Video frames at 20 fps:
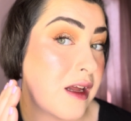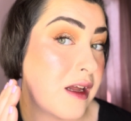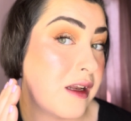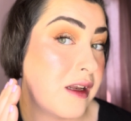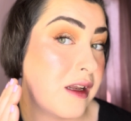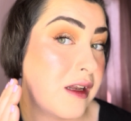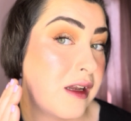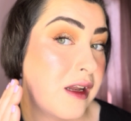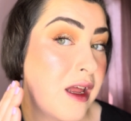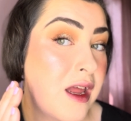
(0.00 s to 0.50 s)

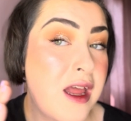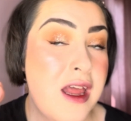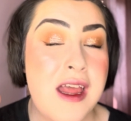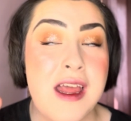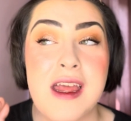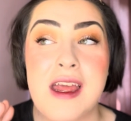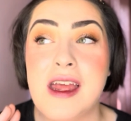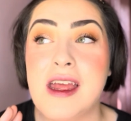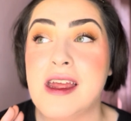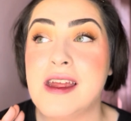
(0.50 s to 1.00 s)
And
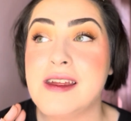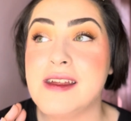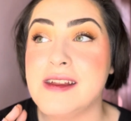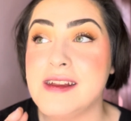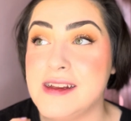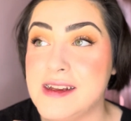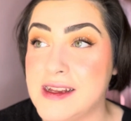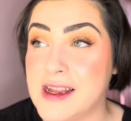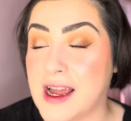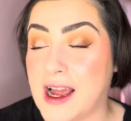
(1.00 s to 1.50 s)

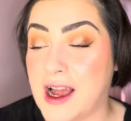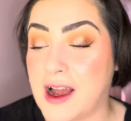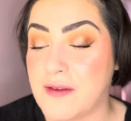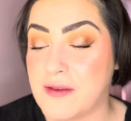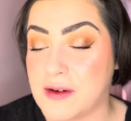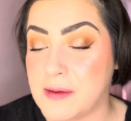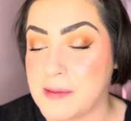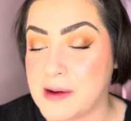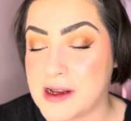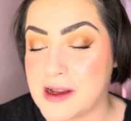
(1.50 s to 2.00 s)
yeah,
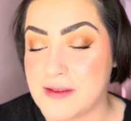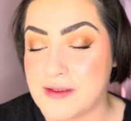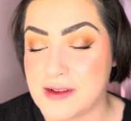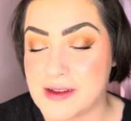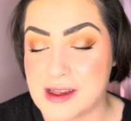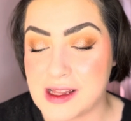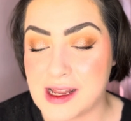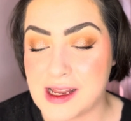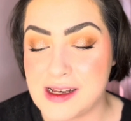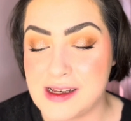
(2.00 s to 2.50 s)
for me, I feel
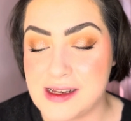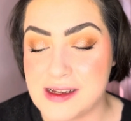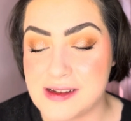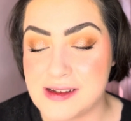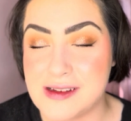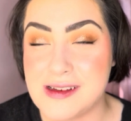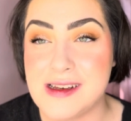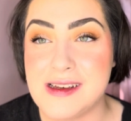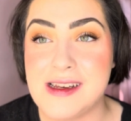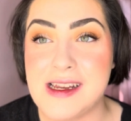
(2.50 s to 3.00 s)
like I just
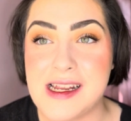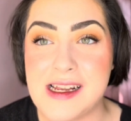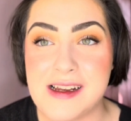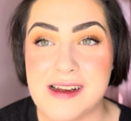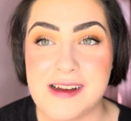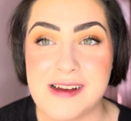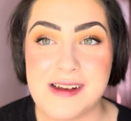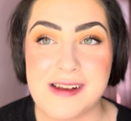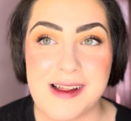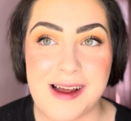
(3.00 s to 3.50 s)

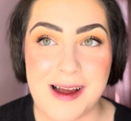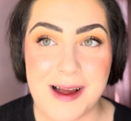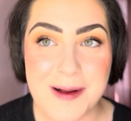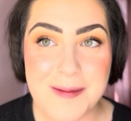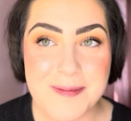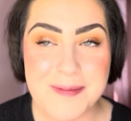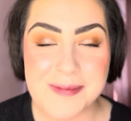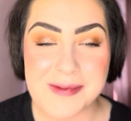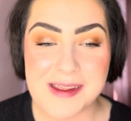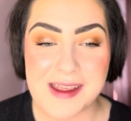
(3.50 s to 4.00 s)
needed that
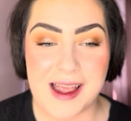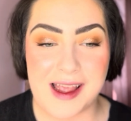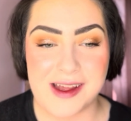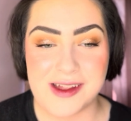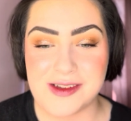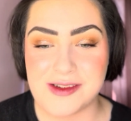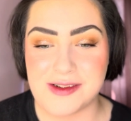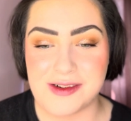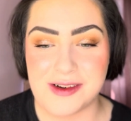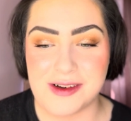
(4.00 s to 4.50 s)

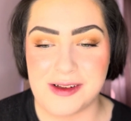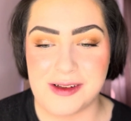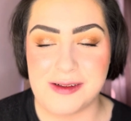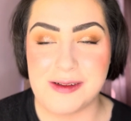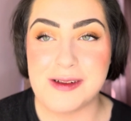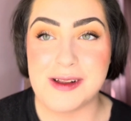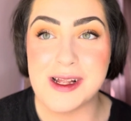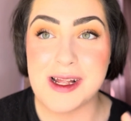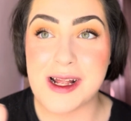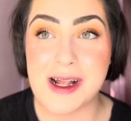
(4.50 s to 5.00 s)
extra
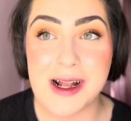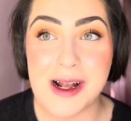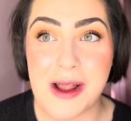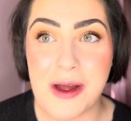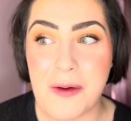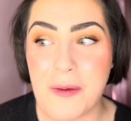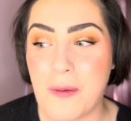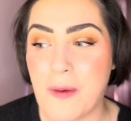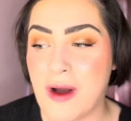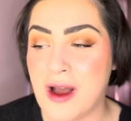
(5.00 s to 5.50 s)

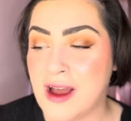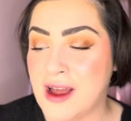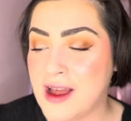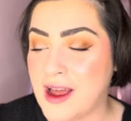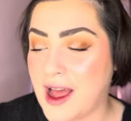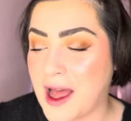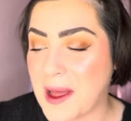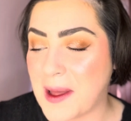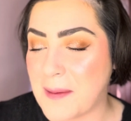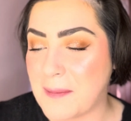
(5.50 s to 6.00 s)
glow.
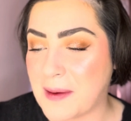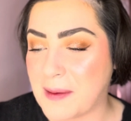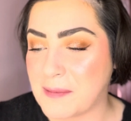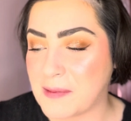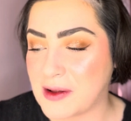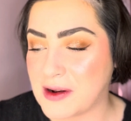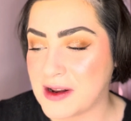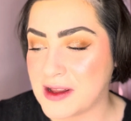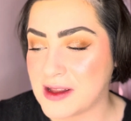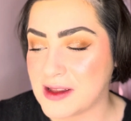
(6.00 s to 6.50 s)
I'm
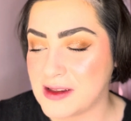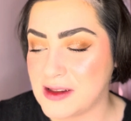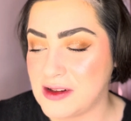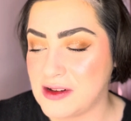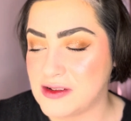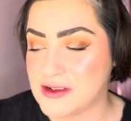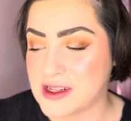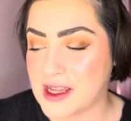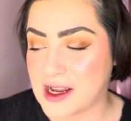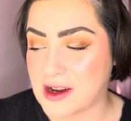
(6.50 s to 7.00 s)
gonna
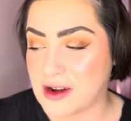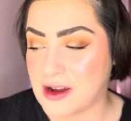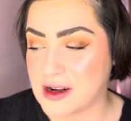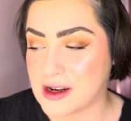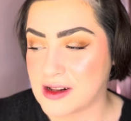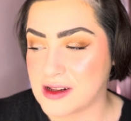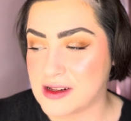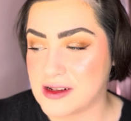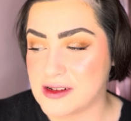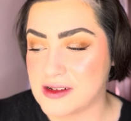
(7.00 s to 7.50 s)
use the Iconic
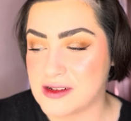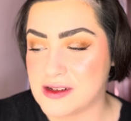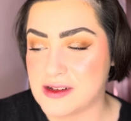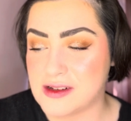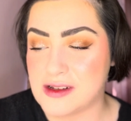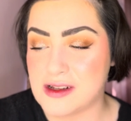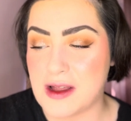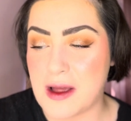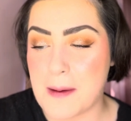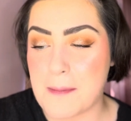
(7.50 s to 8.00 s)

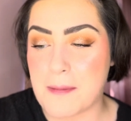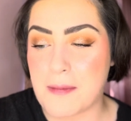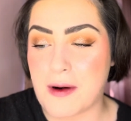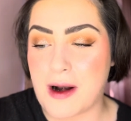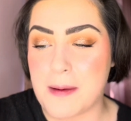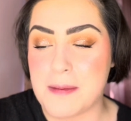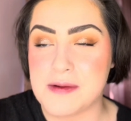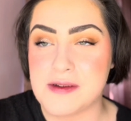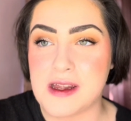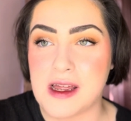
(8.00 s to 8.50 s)
London
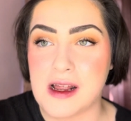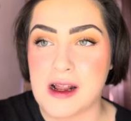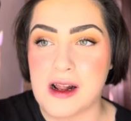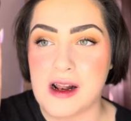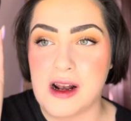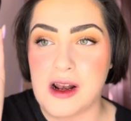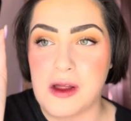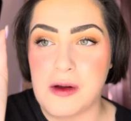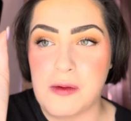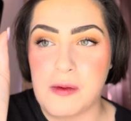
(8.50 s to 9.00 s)
Prep Set
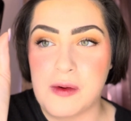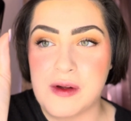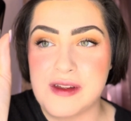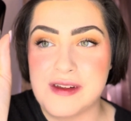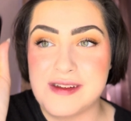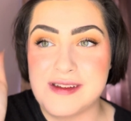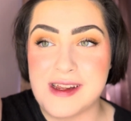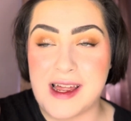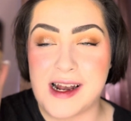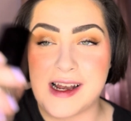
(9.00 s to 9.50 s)
Glow
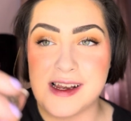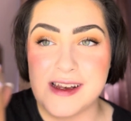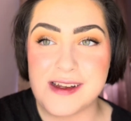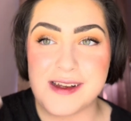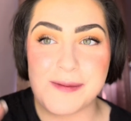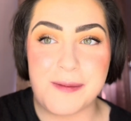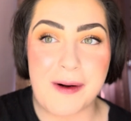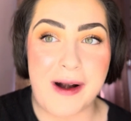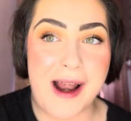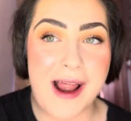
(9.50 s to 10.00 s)
setting
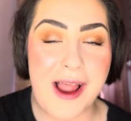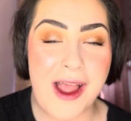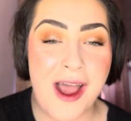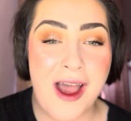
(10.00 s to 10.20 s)
spray.